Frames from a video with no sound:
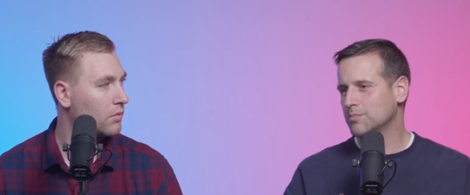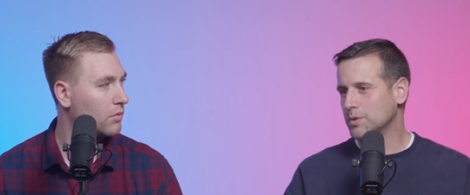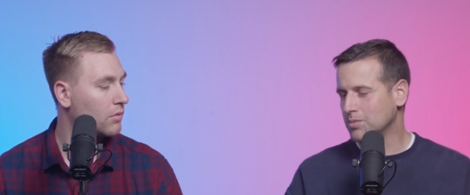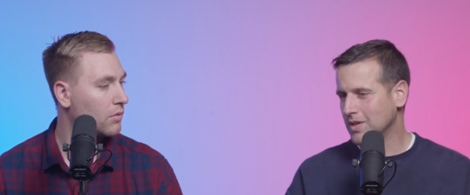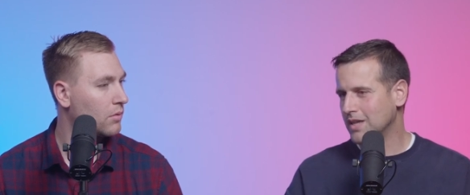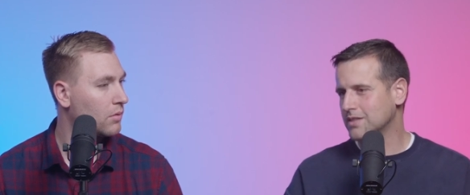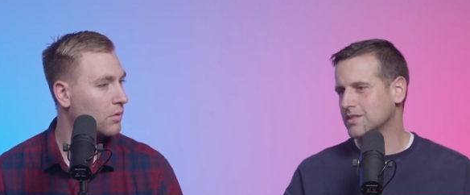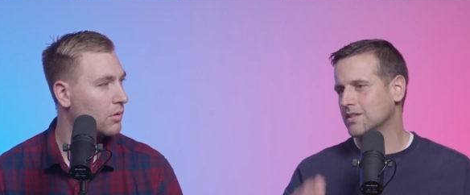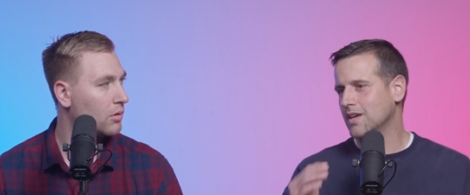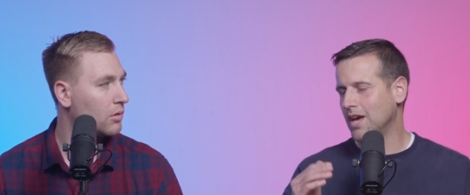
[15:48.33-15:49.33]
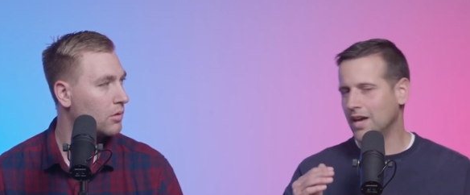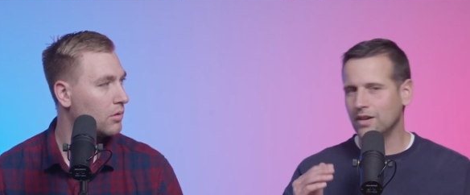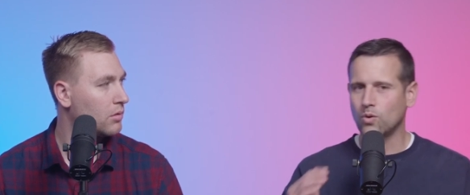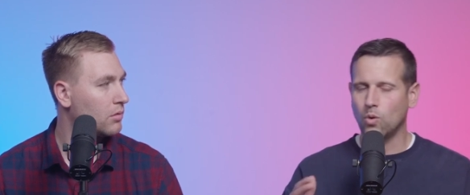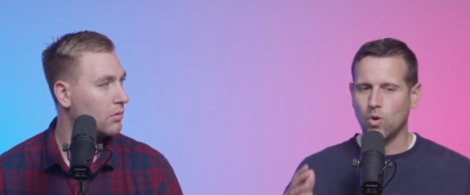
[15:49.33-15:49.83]
Speaker 1: be blessed,
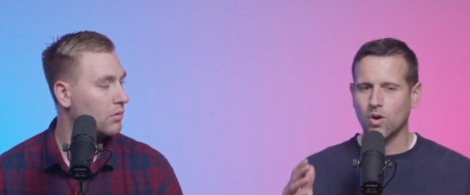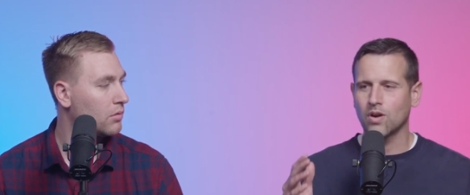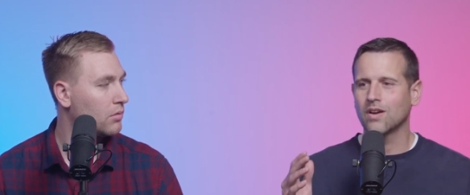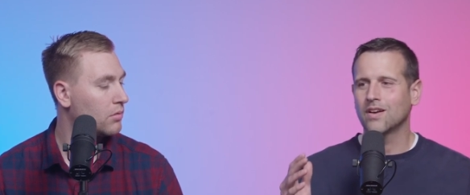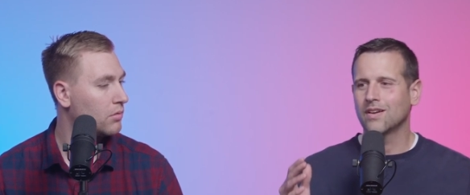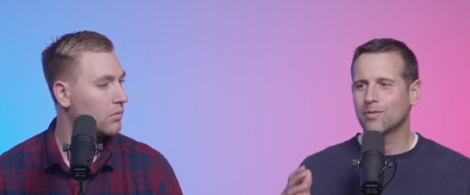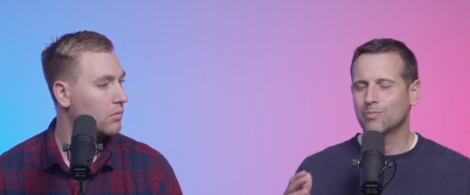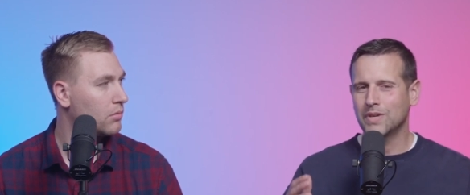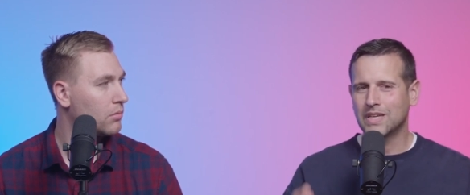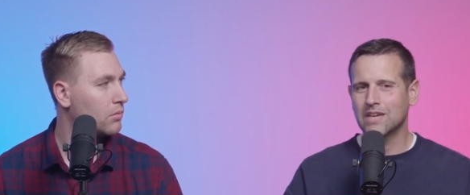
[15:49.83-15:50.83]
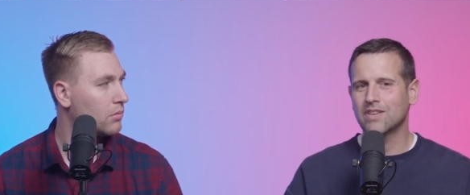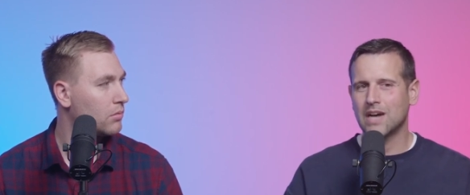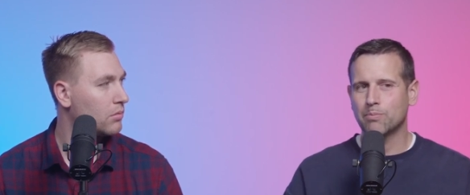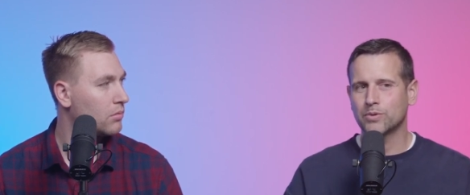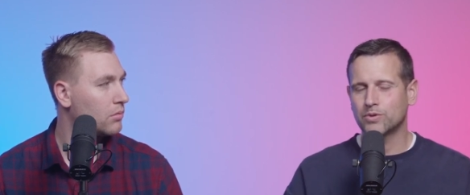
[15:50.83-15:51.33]
and or be given
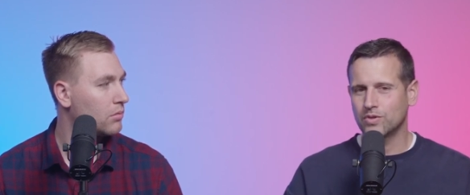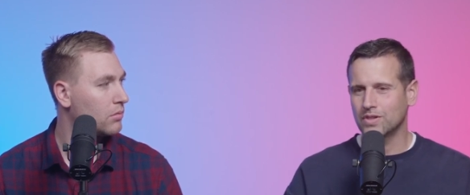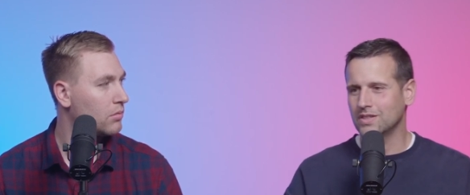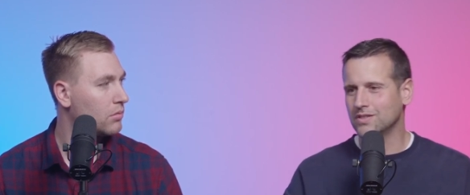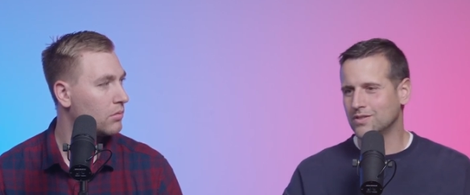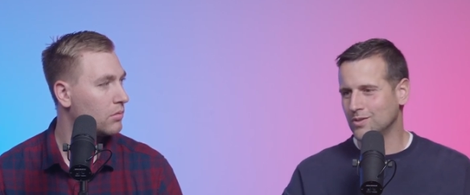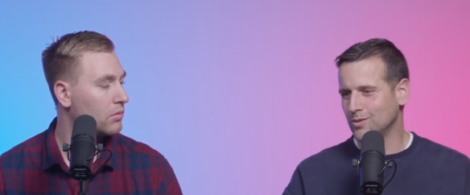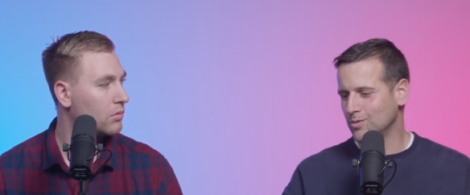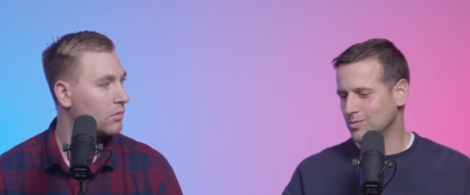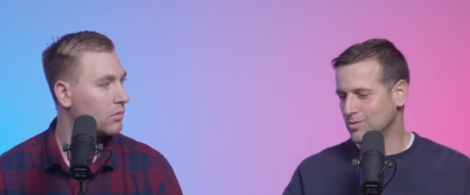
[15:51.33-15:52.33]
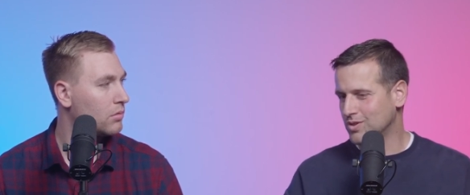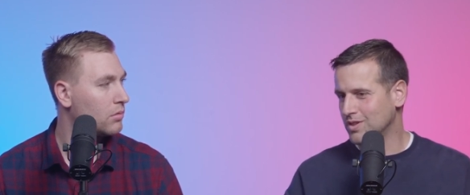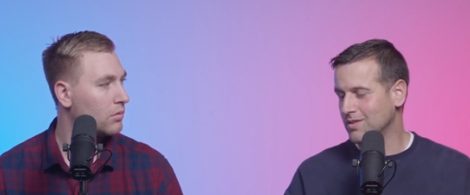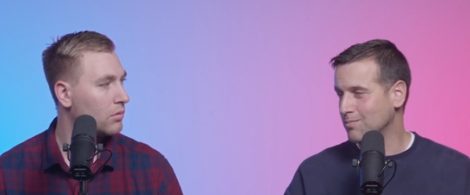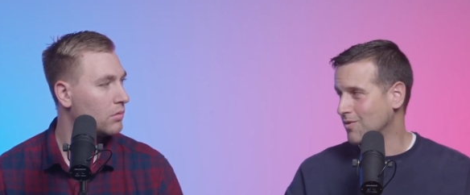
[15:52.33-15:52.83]
opportunities to
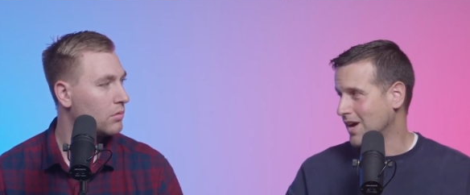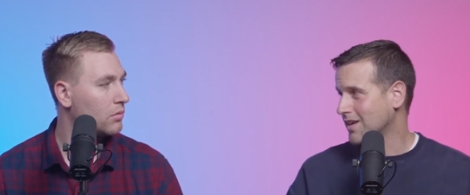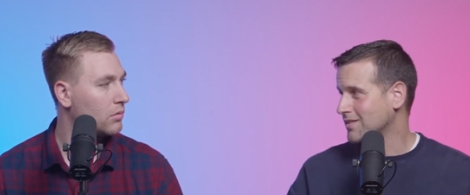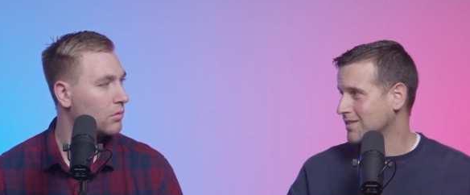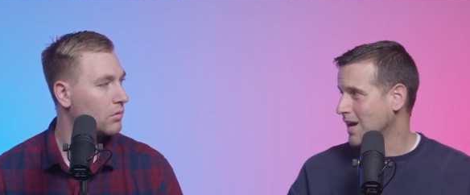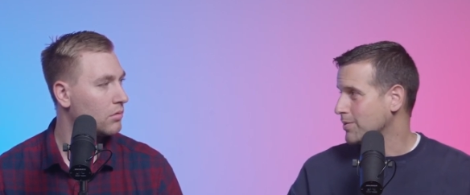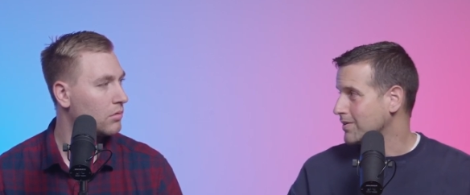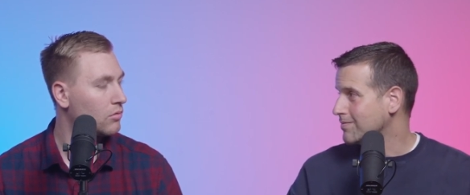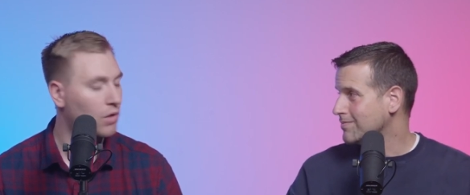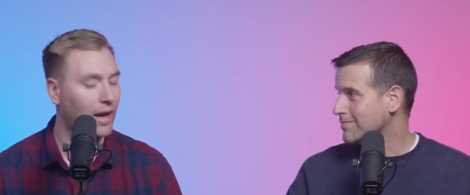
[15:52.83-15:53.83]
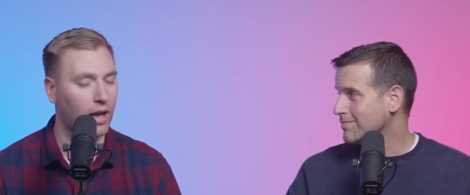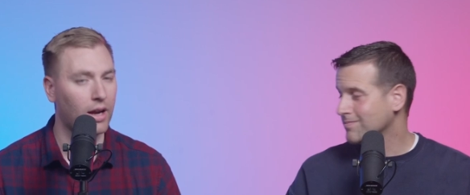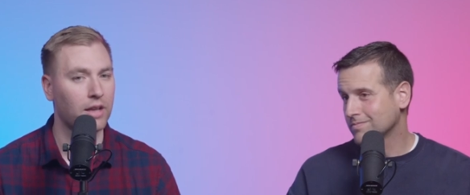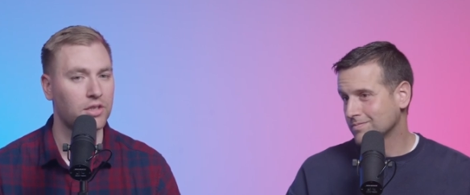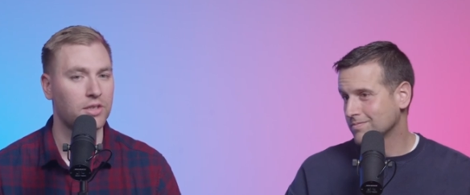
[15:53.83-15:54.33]
see miraculous happen.
Speaker 2: Right. And
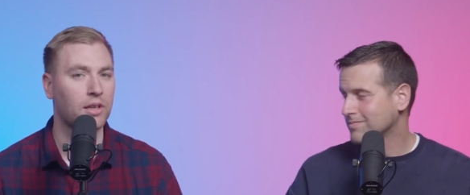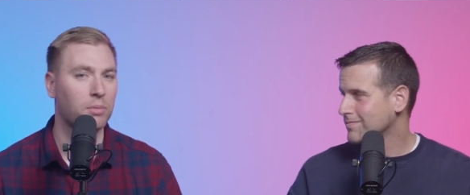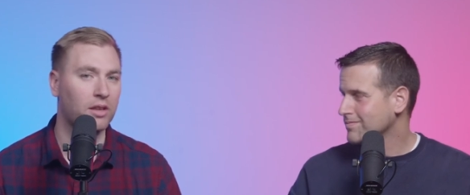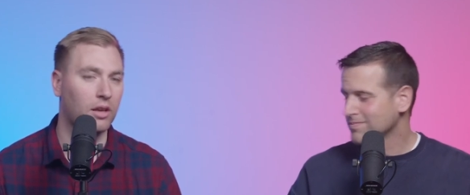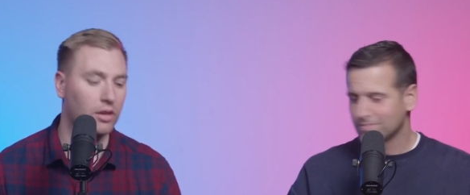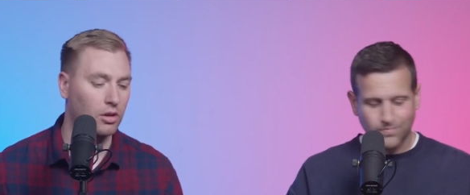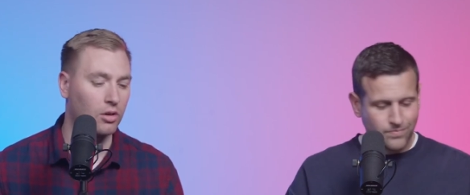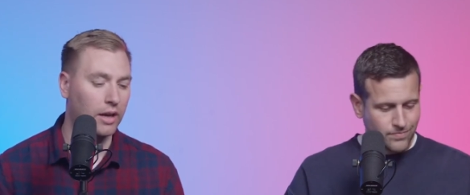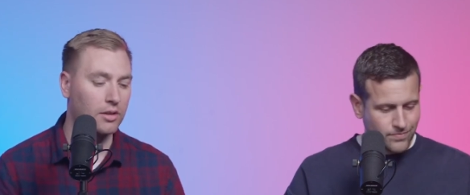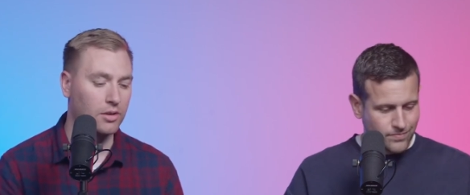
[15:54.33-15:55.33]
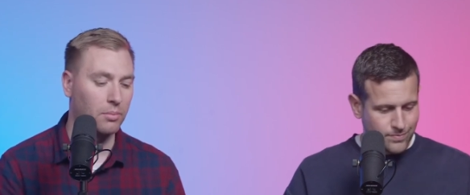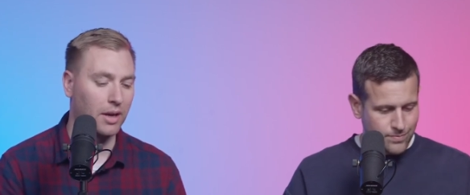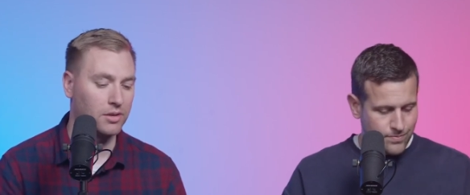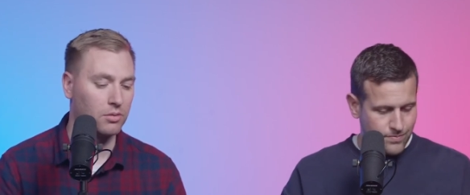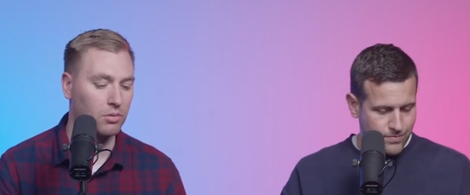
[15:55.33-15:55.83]
I just think about that like okay, let's go
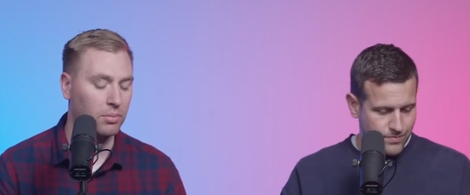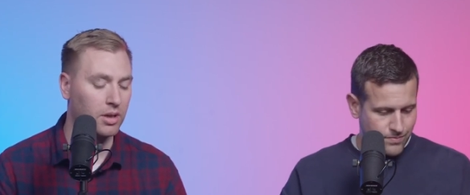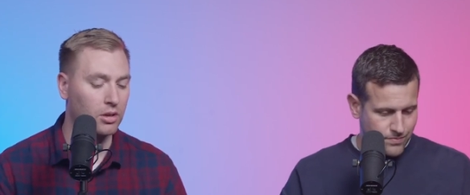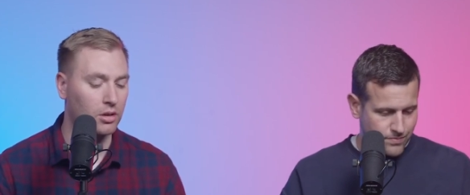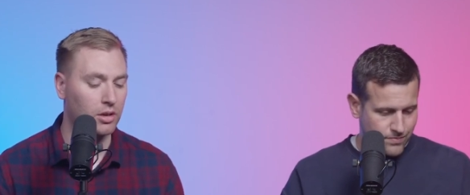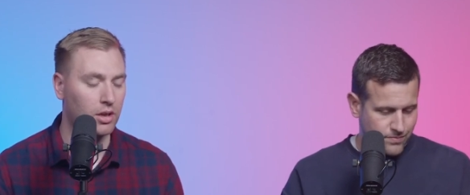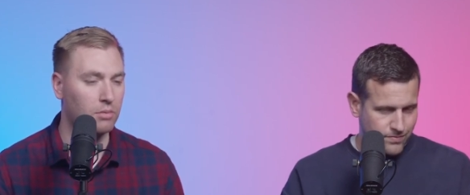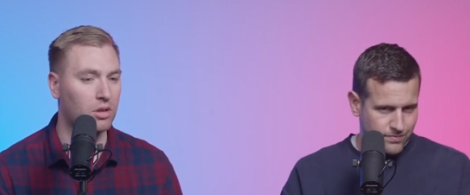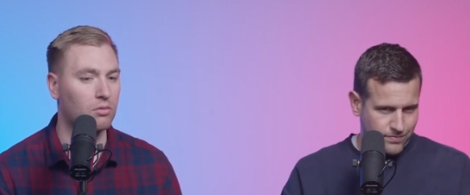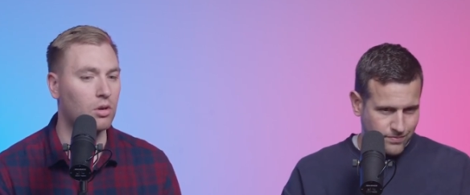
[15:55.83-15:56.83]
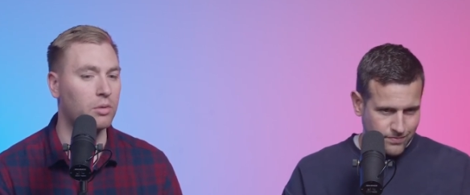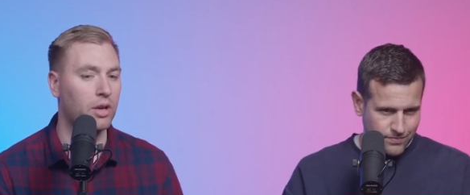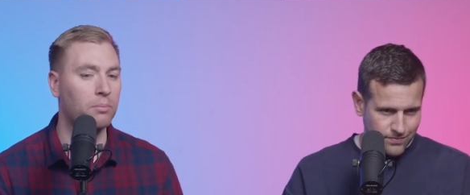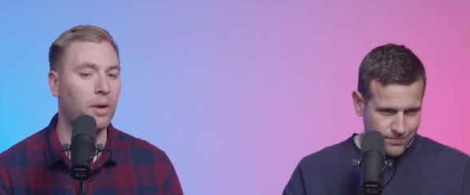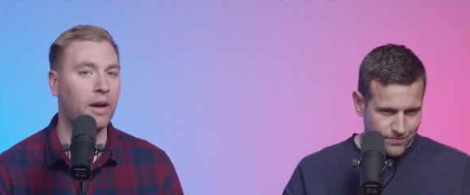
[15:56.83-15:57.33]
back to with Peter and him in the Roman
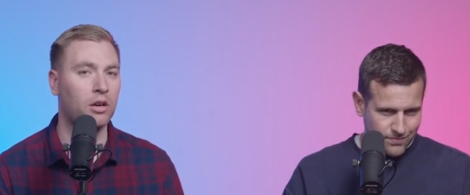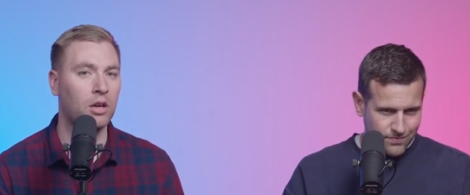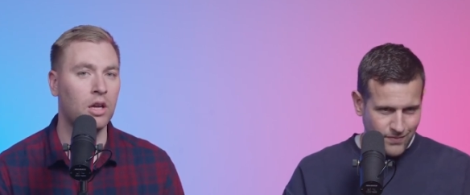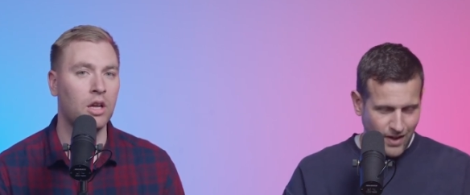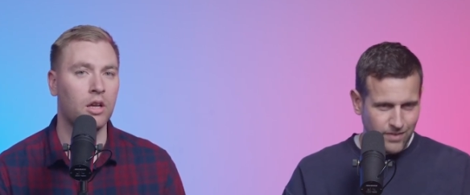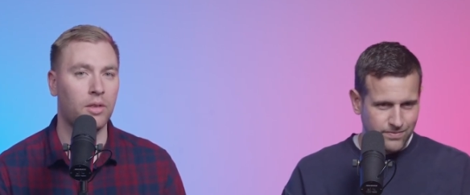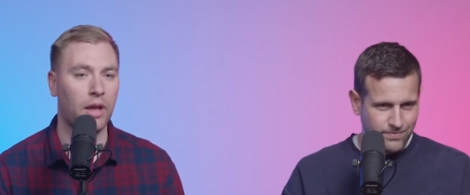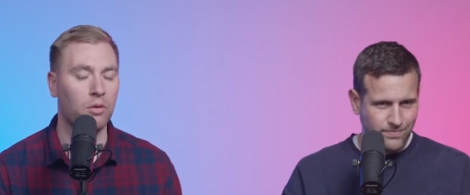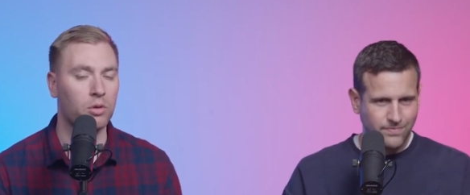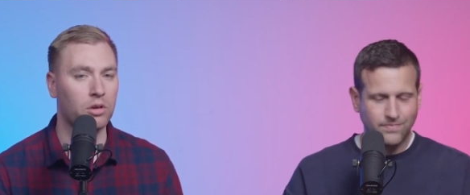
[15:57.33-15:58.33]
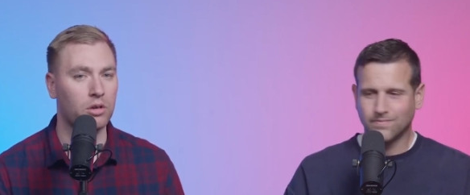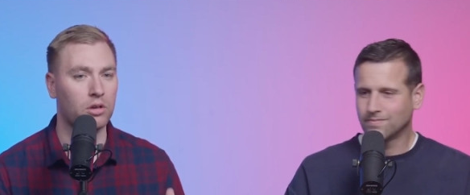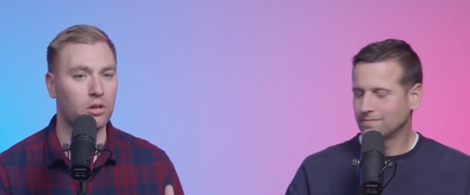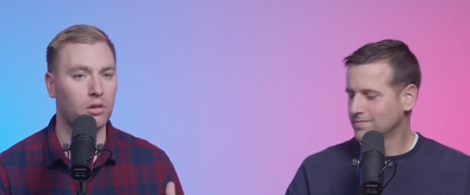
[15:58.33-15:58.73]
Empire. Yeah. They were